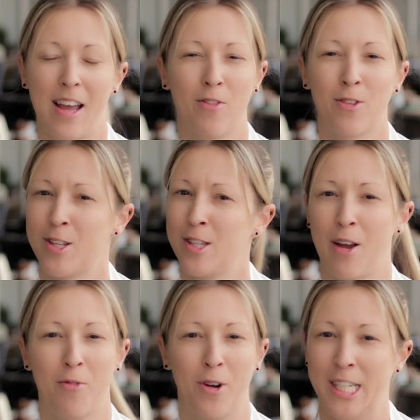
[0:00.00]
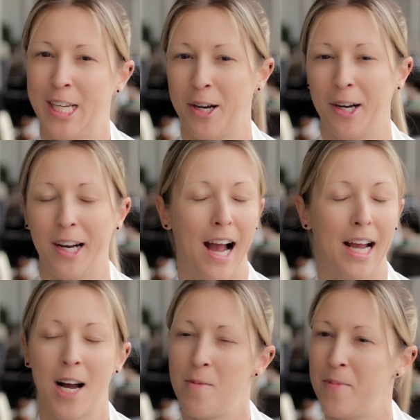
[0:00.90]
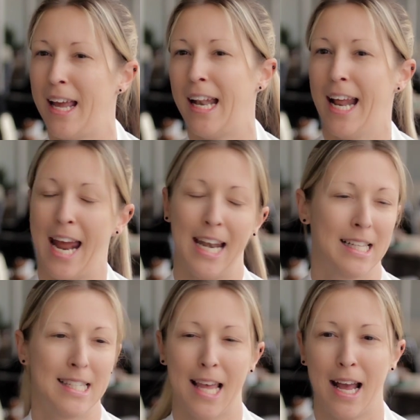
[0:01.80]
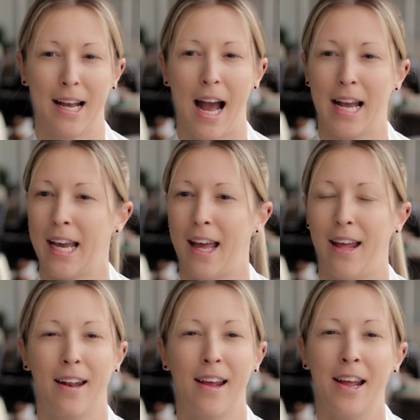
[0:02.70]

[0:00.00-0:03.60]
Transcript: Ever since I've worked here, I come in and it's like I get,